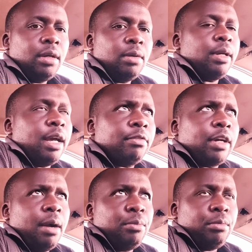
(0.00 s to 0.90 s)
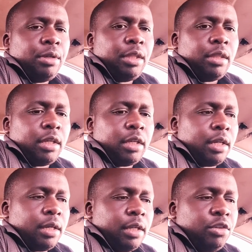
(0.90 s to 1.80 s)
we have come with
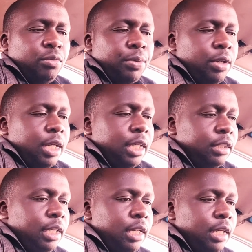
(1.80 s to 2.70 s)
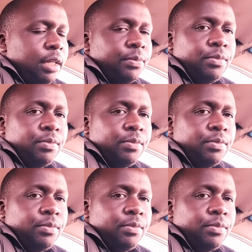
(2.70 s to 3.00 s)
a new product here.